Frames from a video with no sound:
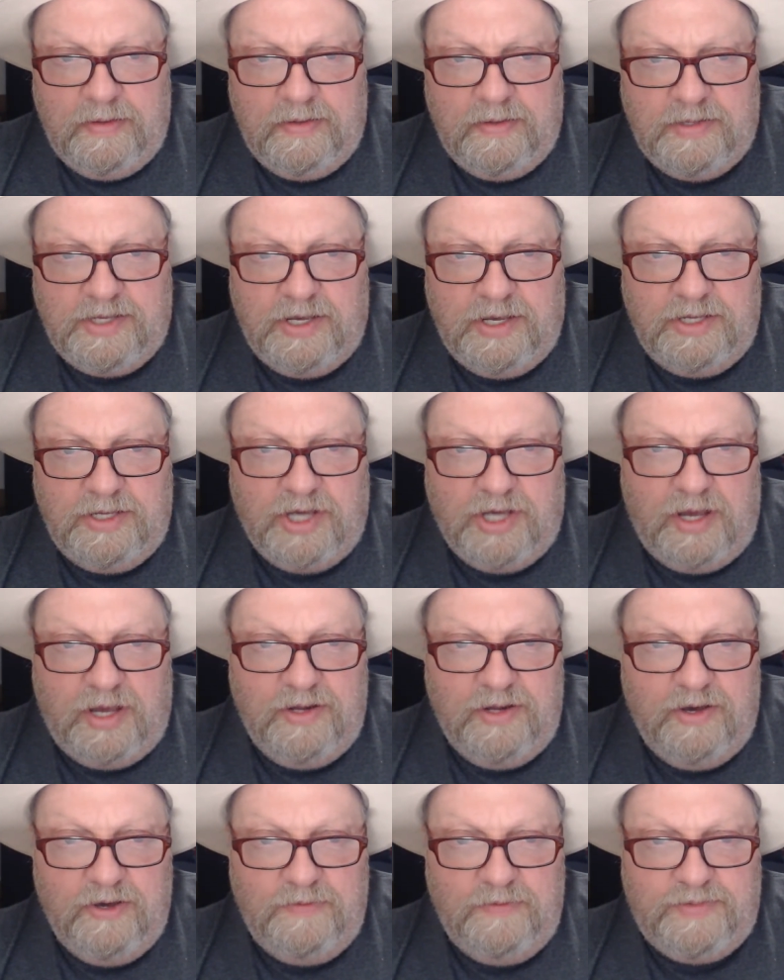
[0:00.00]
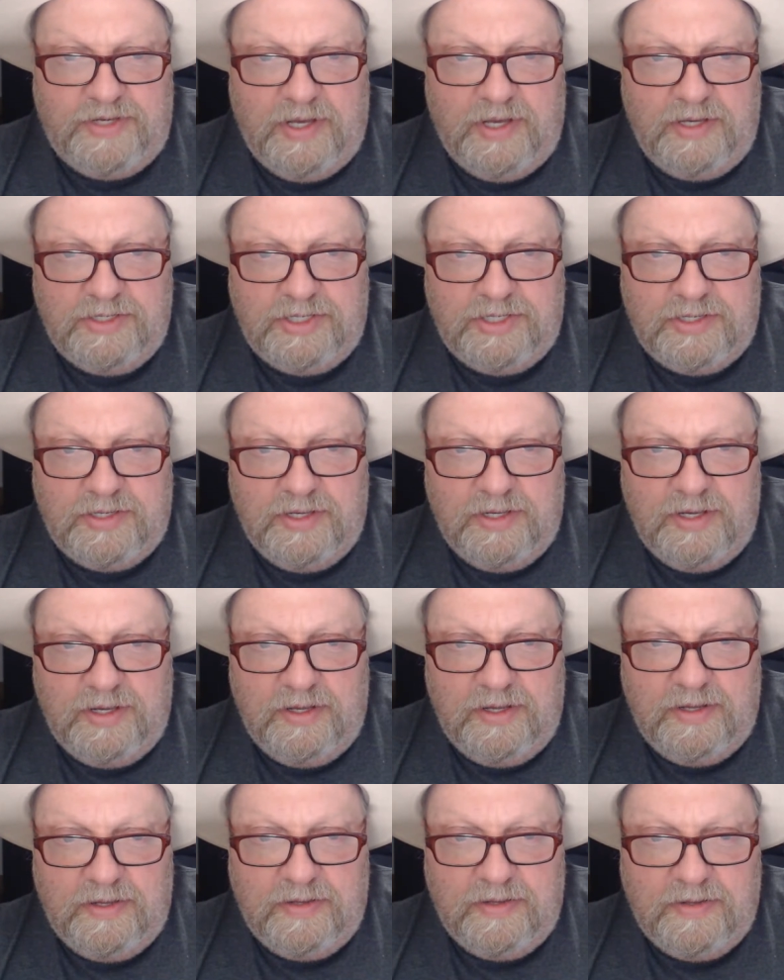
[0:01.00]
TJ Noob says
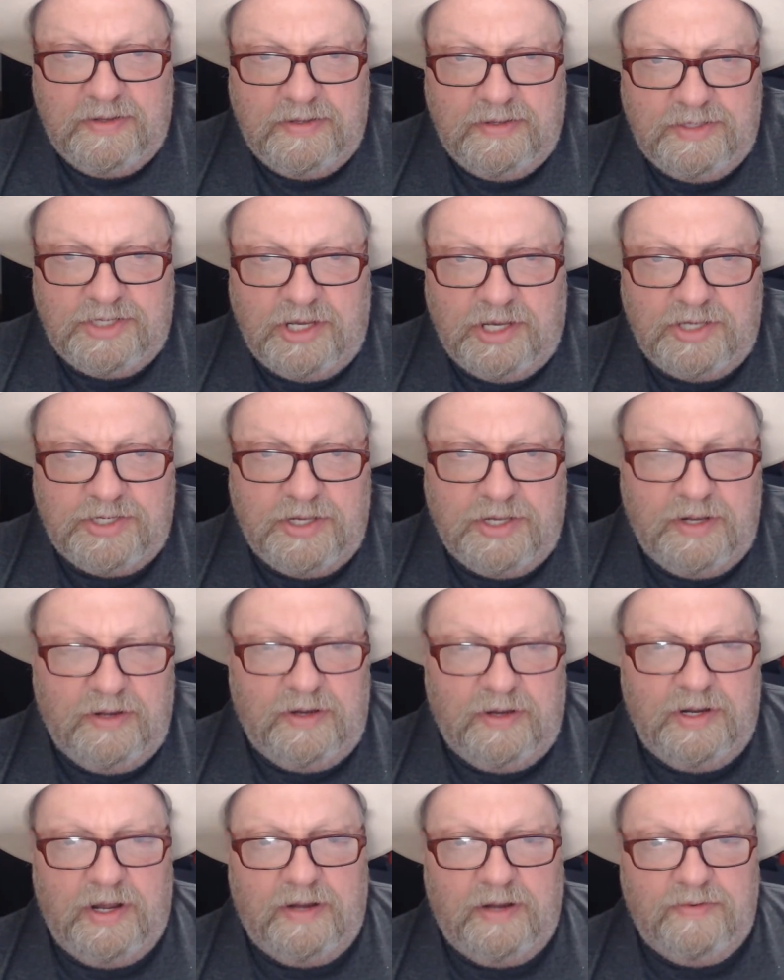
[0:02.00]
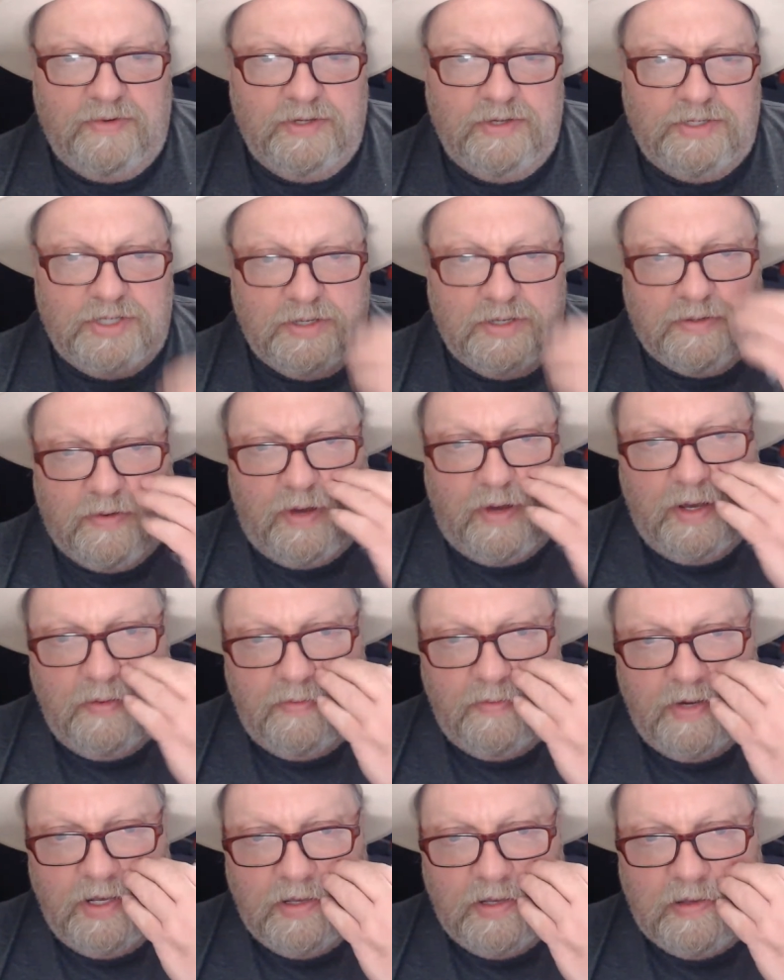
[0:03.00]
the 6900's a great
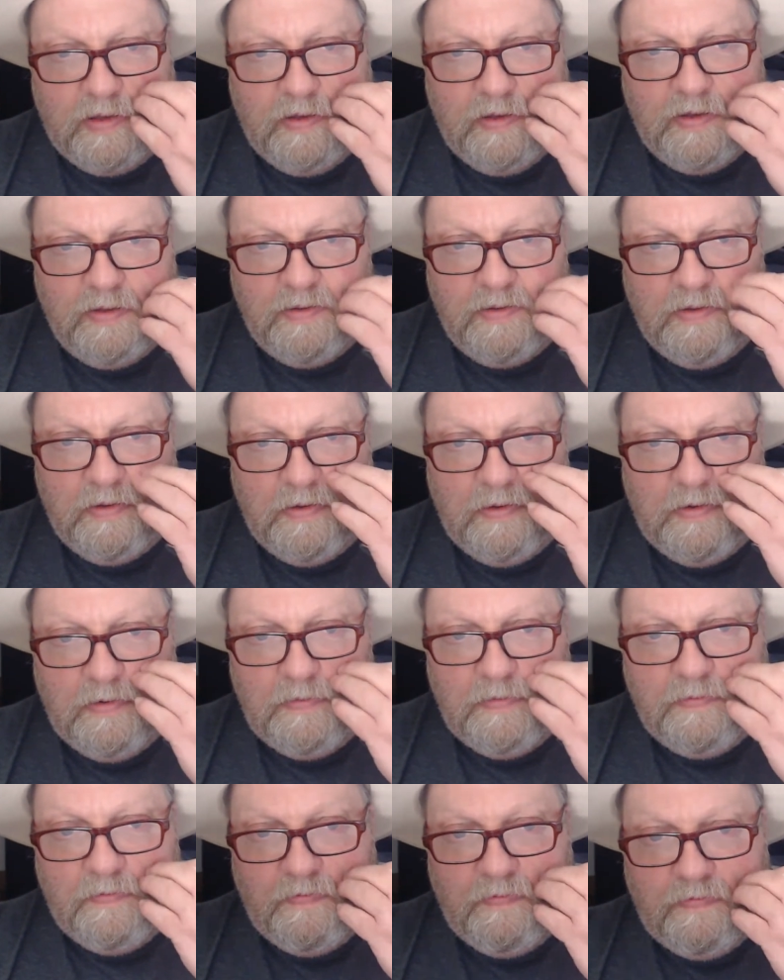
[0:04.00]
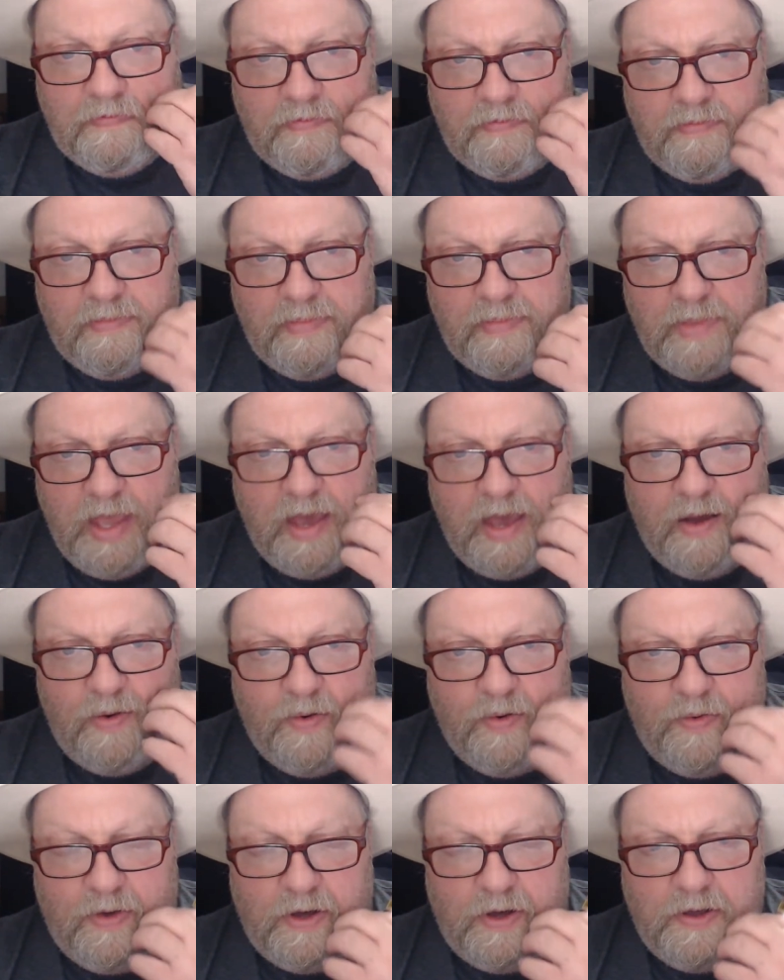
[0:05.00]
rig. Yeah,
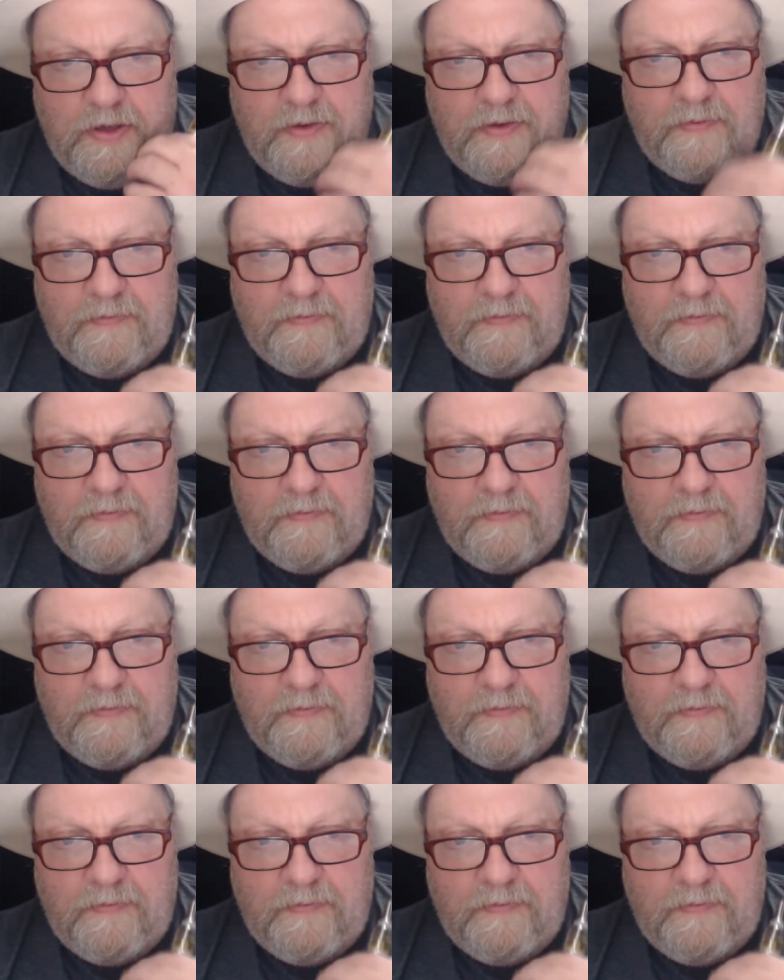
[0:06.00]
all right.